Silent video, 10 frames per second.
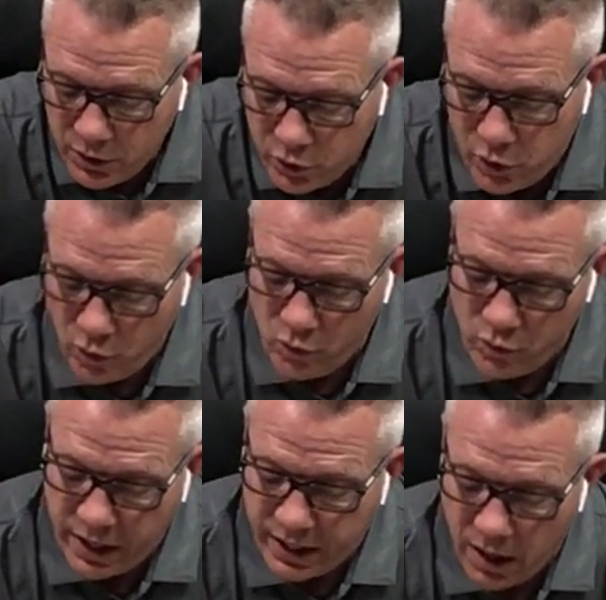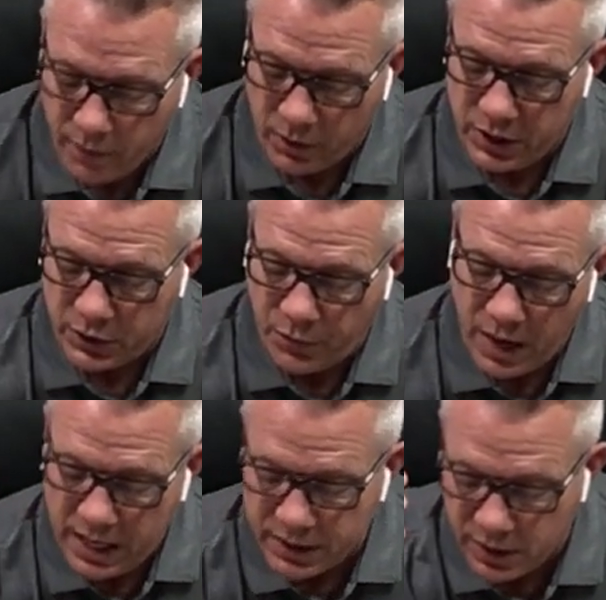two they covered his
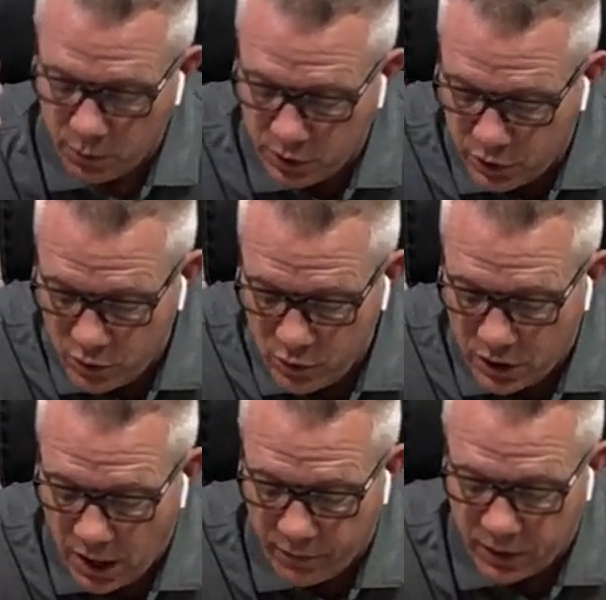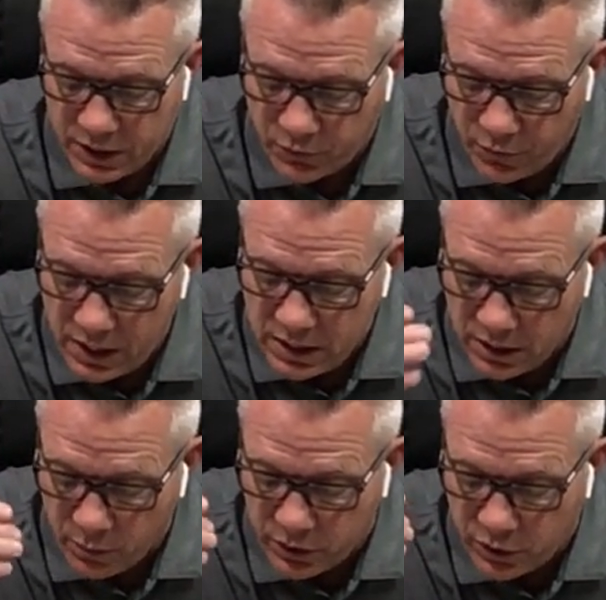face, and with two covered his feet,
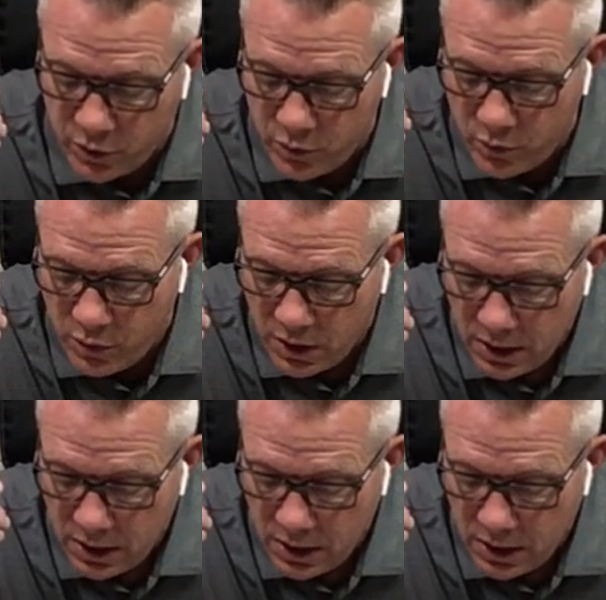and with two